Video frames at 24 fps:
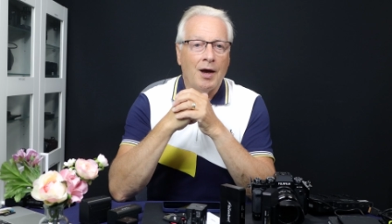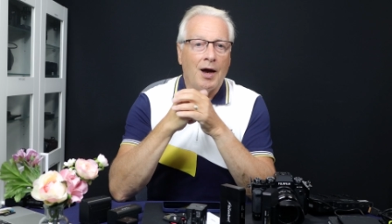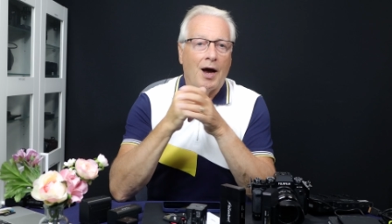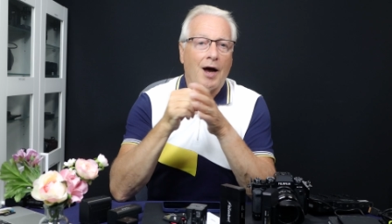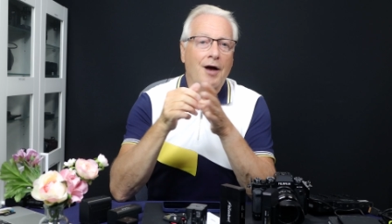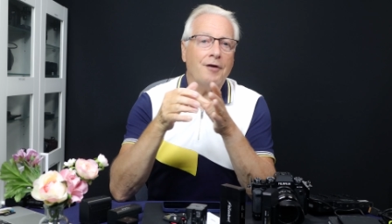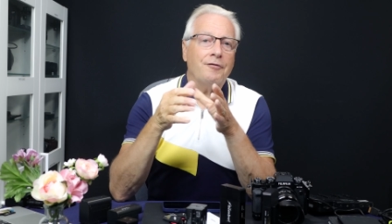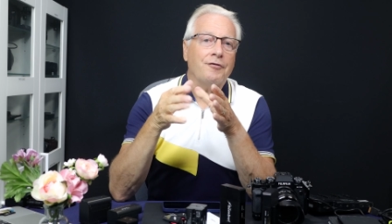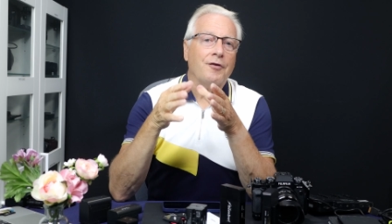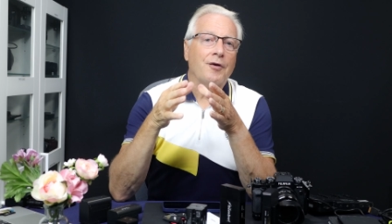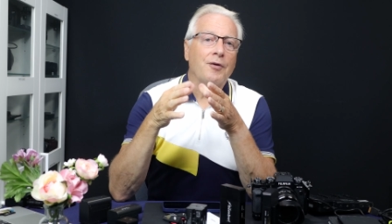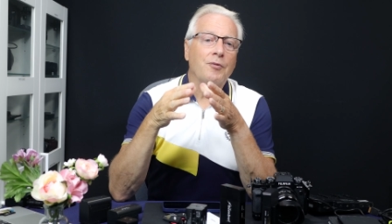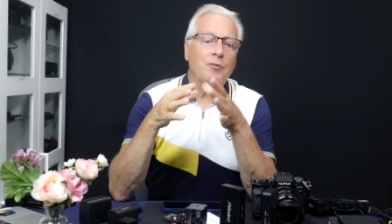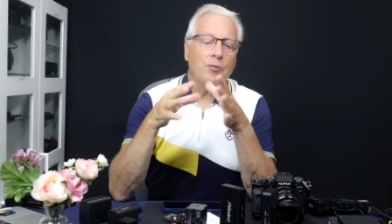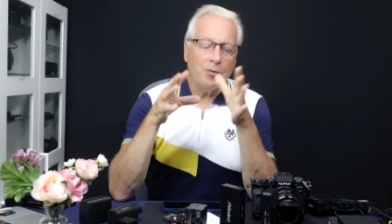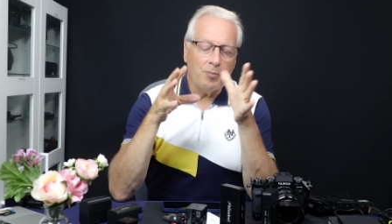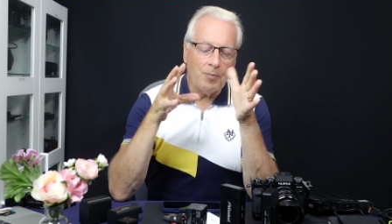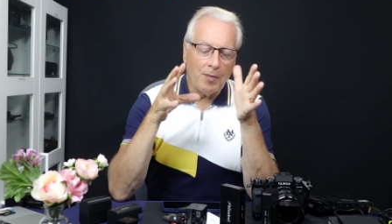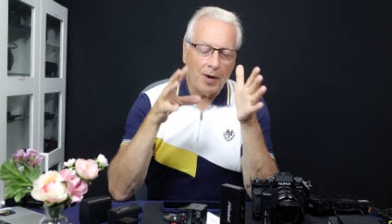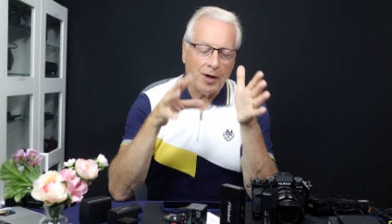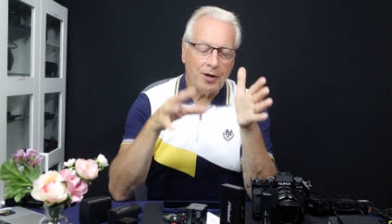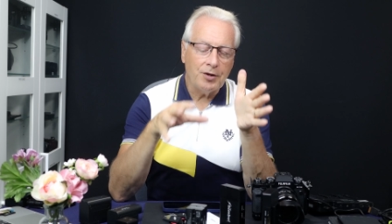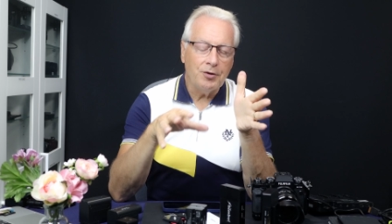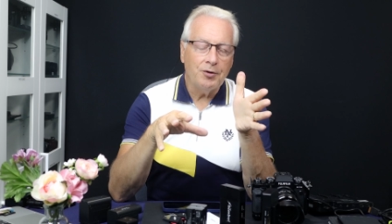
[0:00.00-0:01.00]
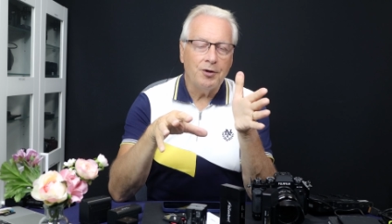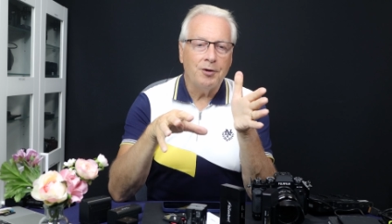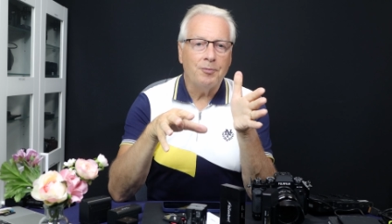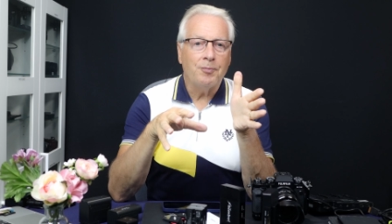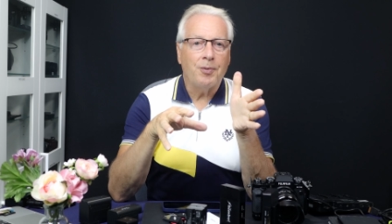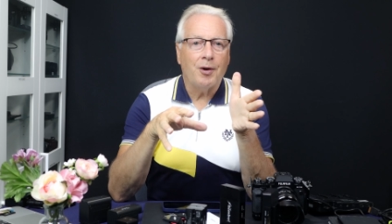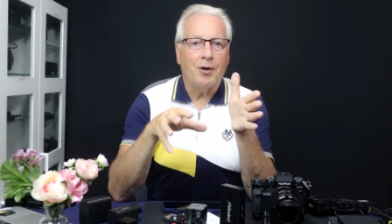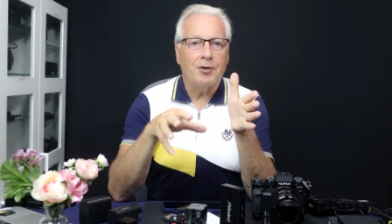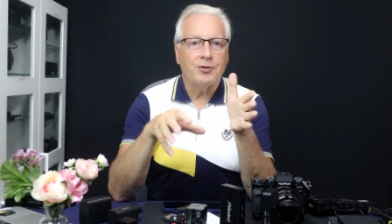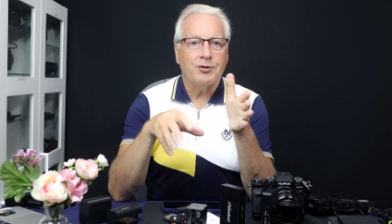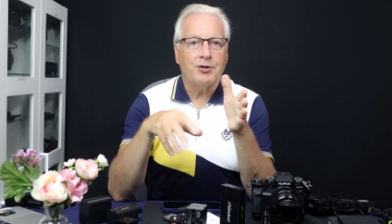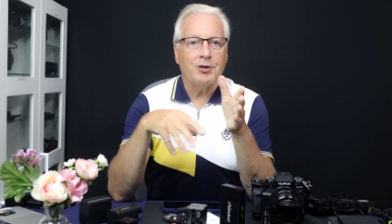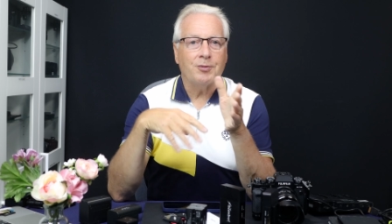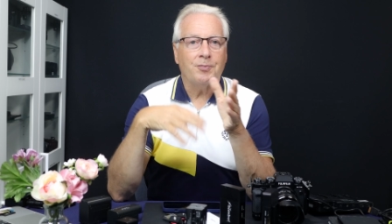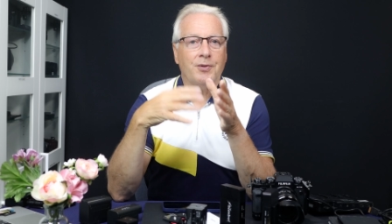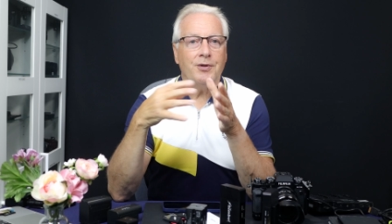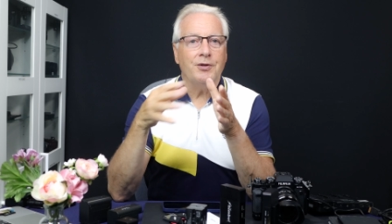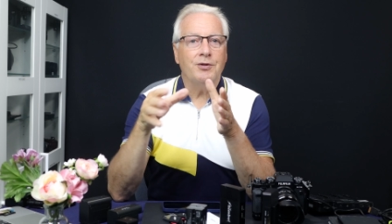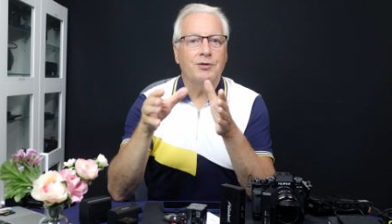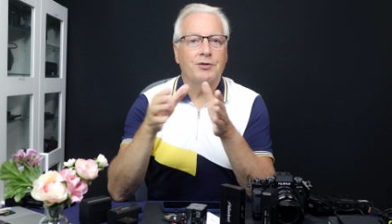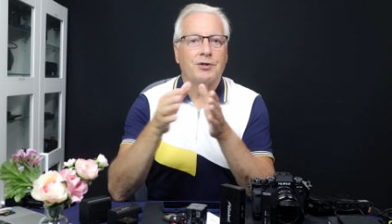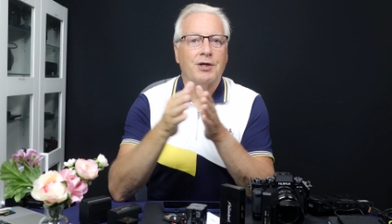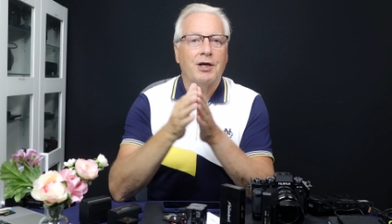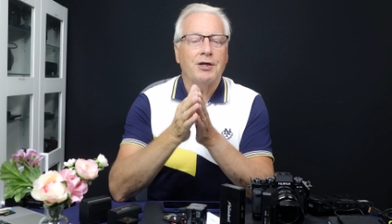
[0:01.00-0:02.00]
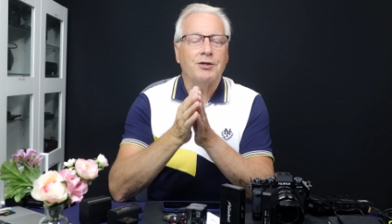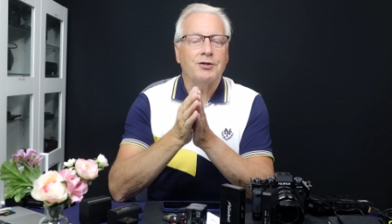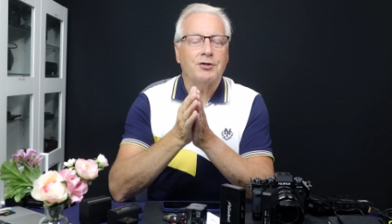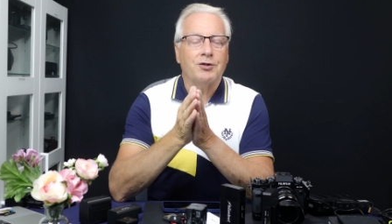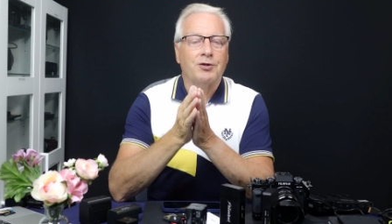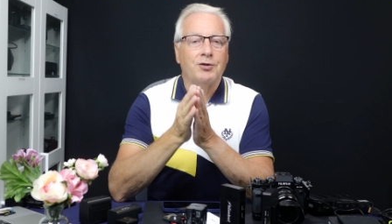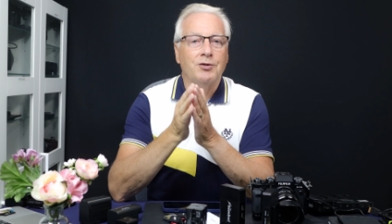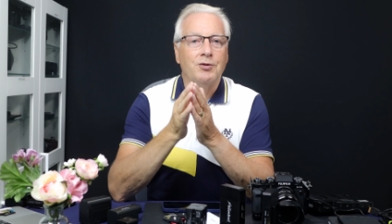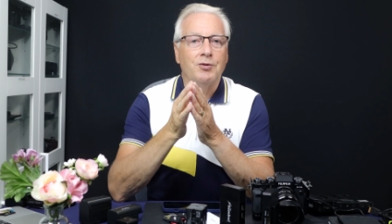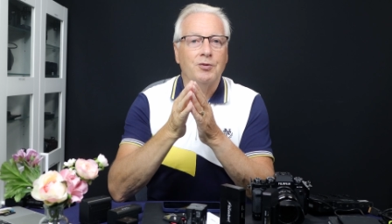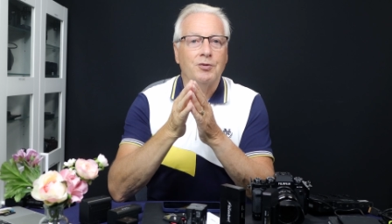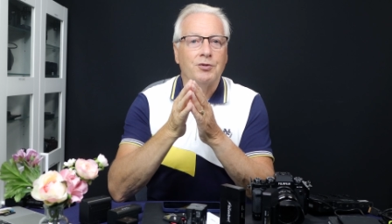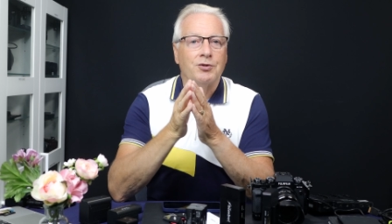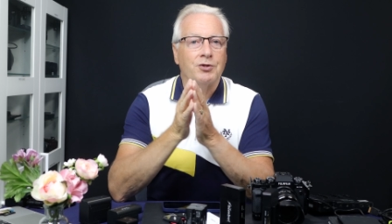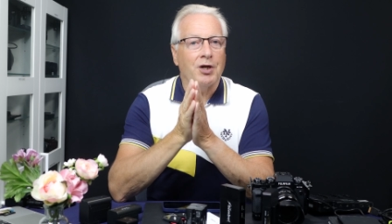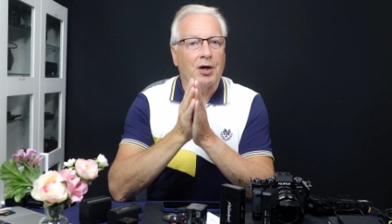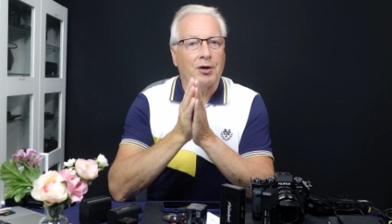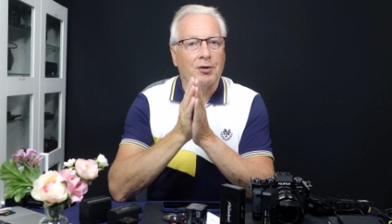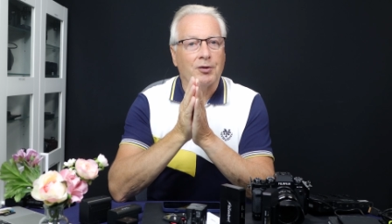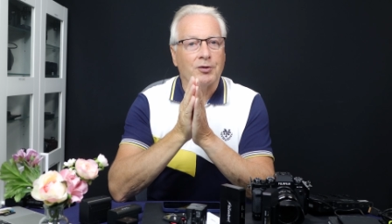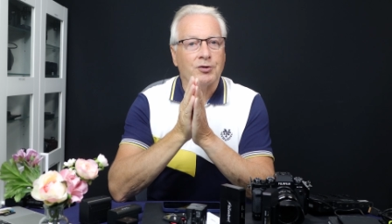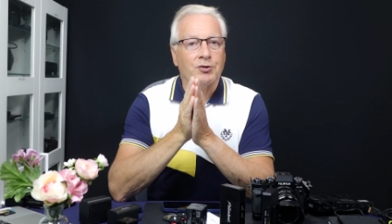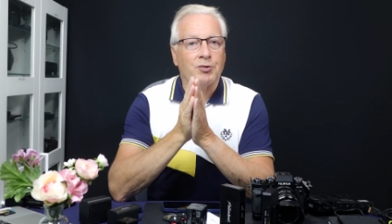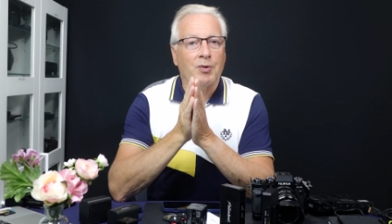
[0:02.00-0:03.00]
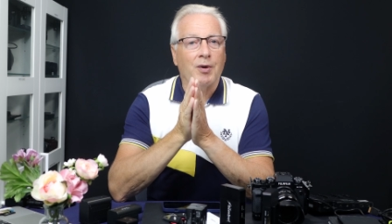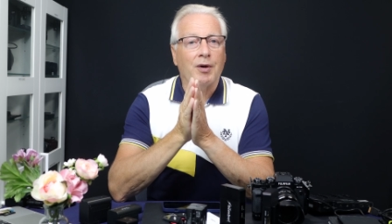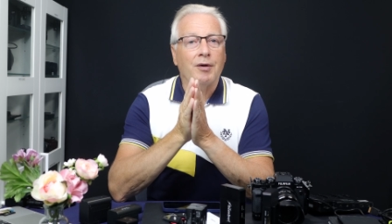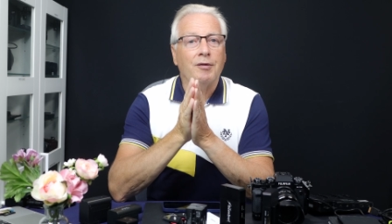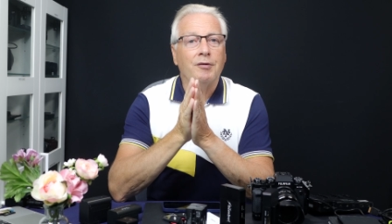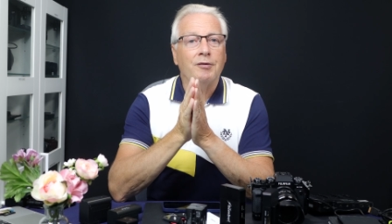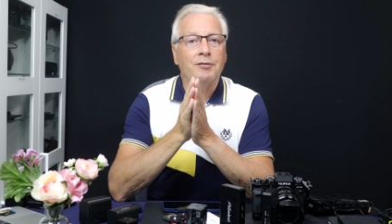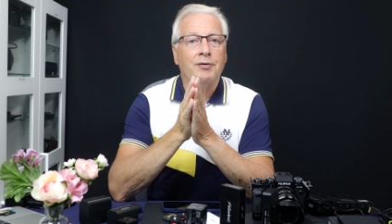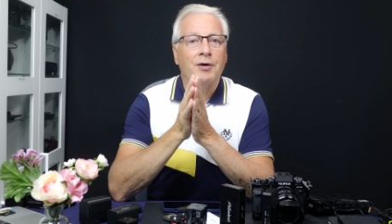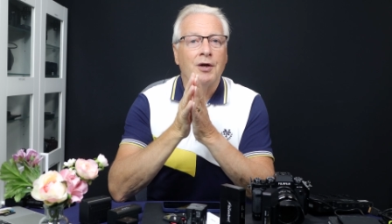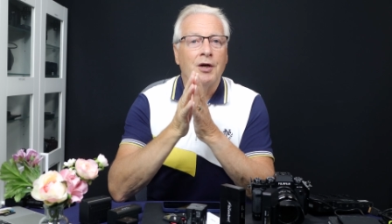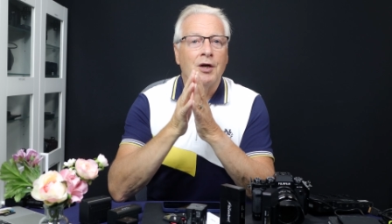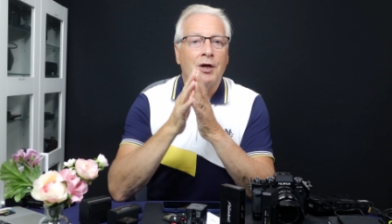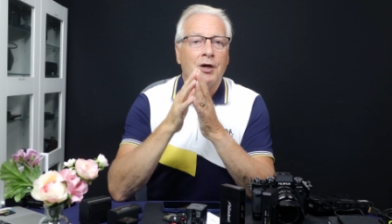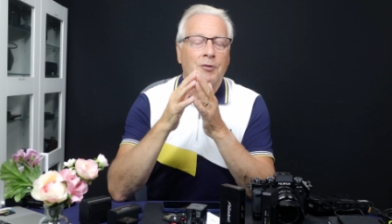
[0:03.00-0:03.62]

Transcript: I found when my unit powers up it tends to use channel 12